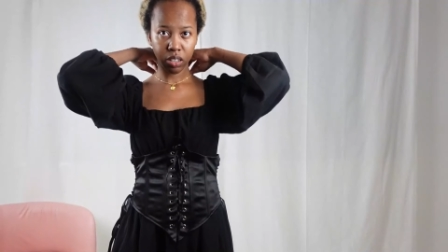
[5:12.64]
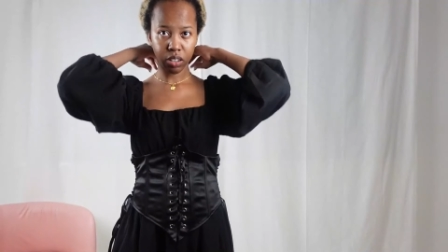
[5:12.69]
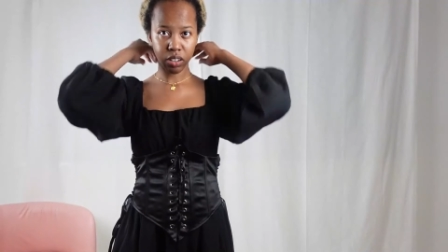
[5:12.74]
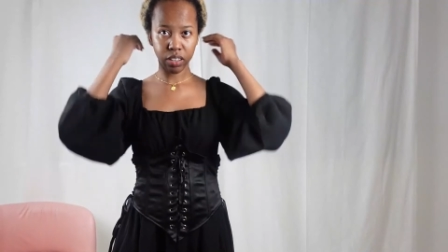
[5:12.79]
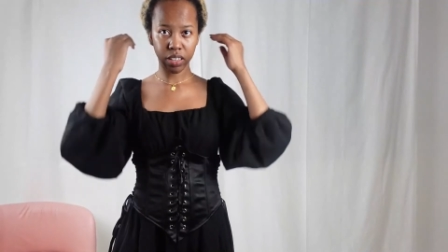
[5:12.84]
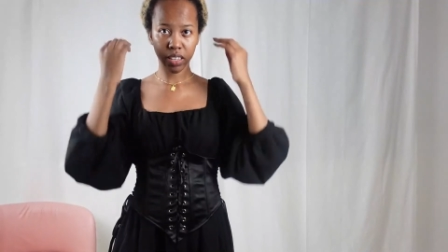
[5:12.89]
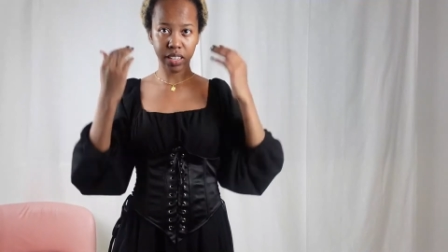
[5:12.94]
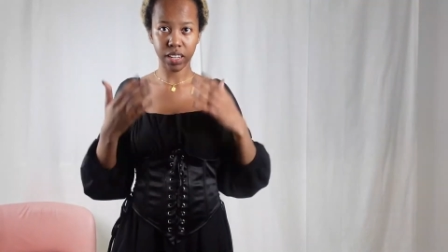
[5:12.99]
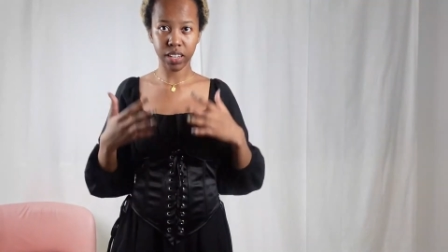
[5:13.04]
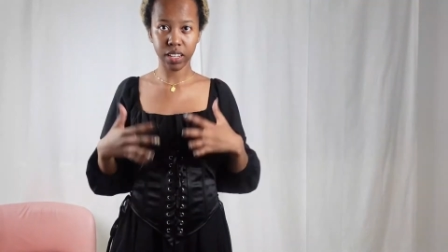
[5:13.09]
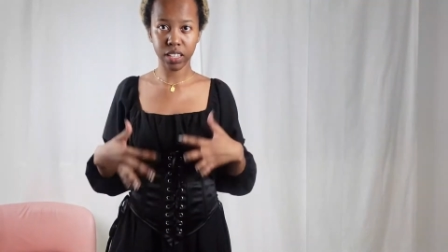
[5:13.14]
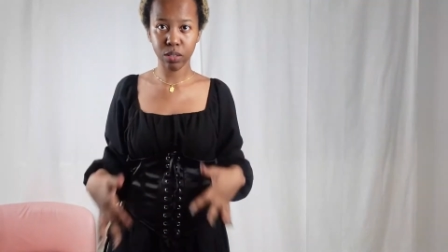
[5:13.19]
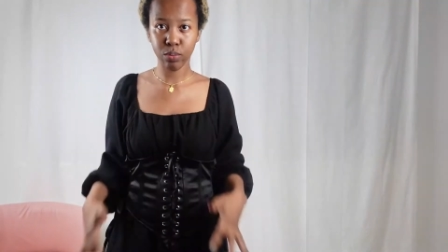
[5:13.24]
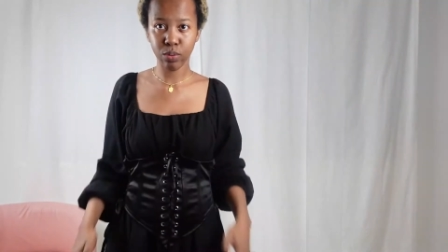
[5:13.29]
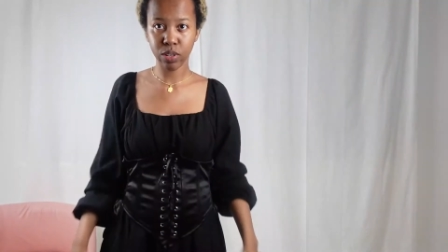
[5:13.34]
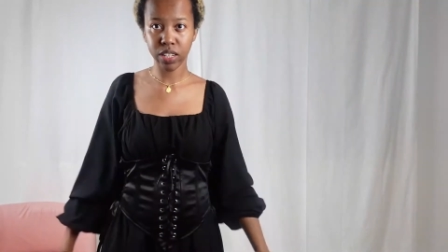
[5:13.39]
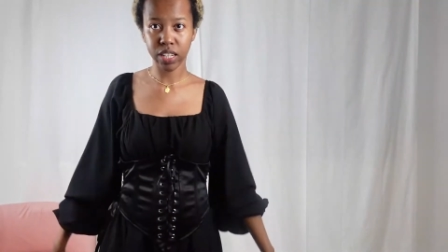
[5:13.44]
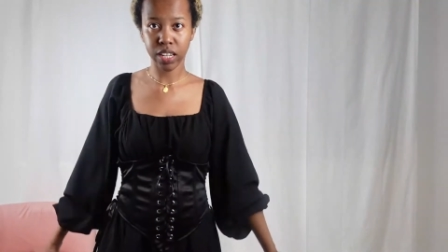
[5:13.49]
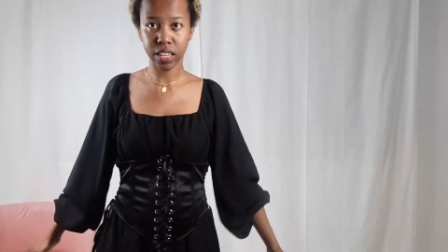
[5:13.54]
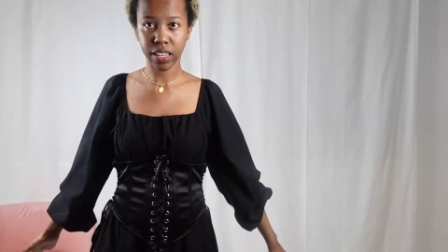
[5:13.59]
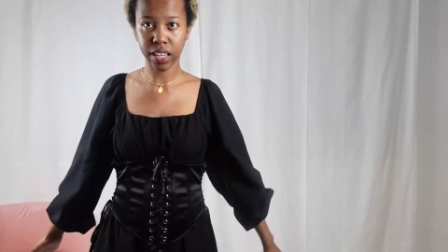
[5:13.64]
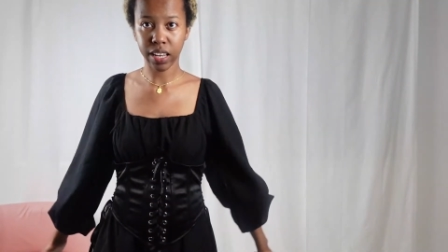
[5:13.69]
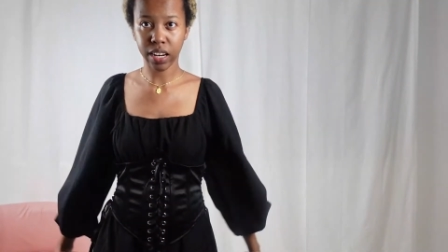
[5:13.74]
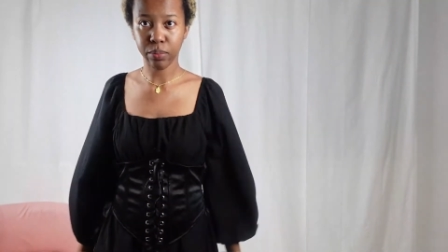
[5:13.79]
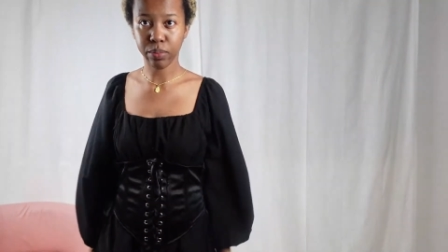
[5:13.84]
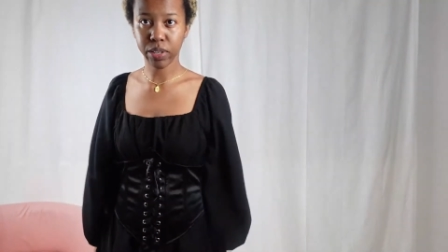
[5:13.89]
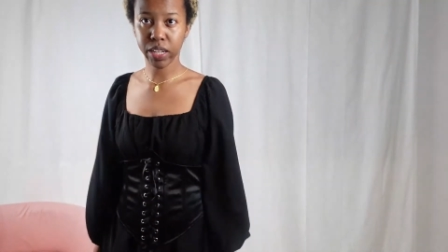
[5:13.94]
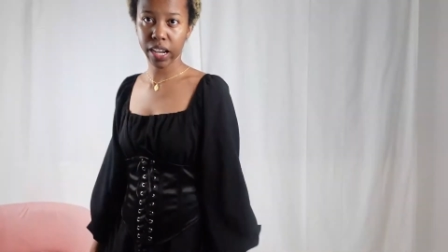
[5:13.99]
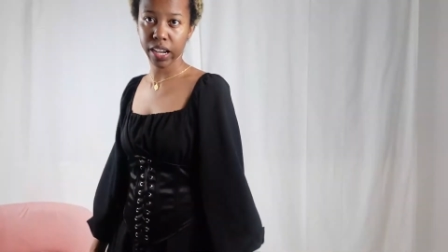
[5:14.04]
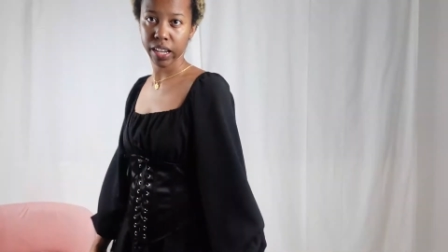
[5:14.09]
okay let's pretend that
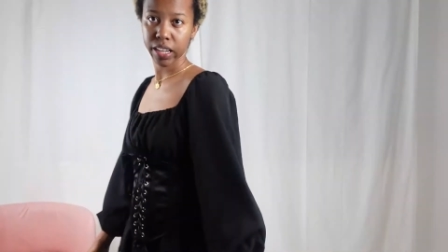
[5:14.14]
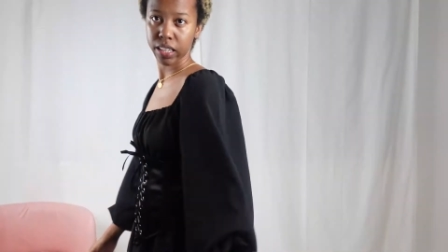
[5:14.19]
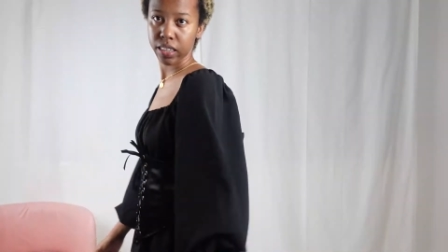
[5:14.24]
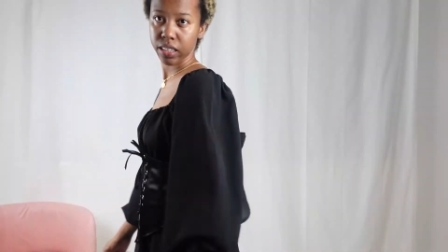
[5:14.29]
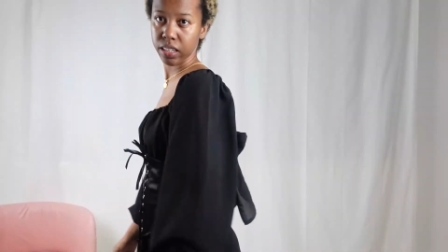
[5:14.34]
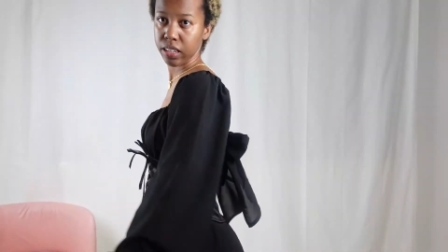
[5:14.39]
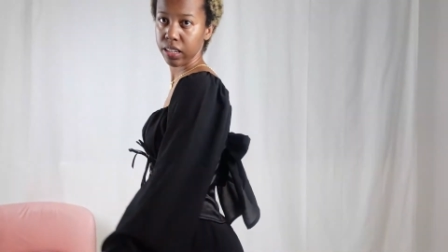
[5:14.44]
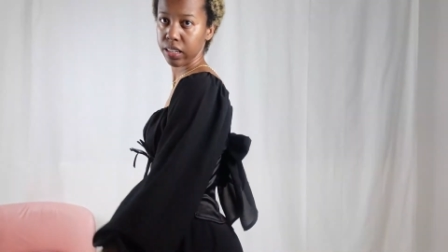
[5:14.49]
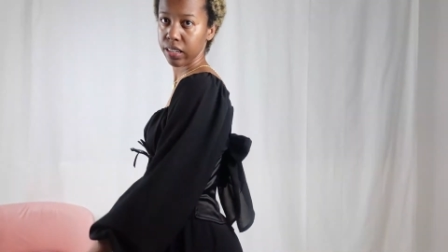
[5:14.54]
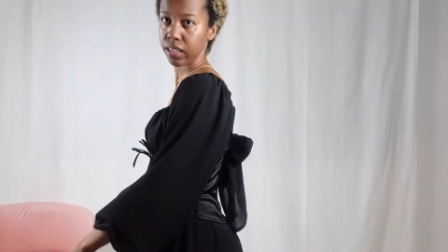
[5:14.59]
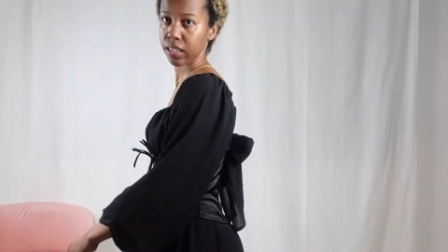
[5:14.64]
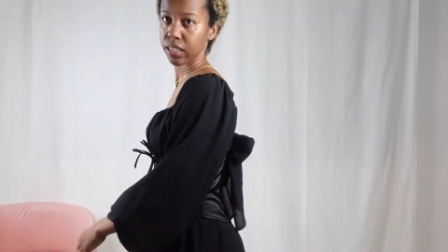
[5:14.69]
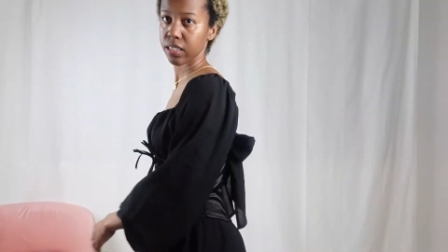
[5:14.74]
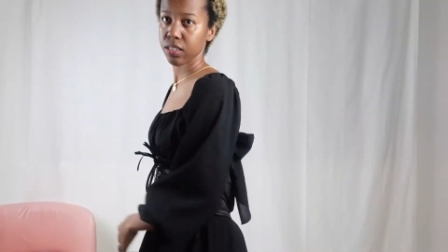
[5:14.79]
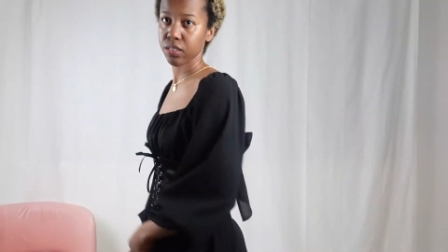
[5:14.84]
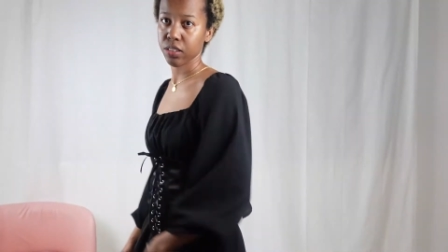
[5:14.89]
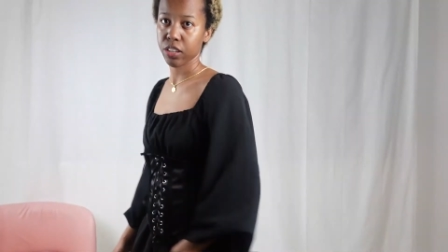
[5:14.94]
i'm tying the necklace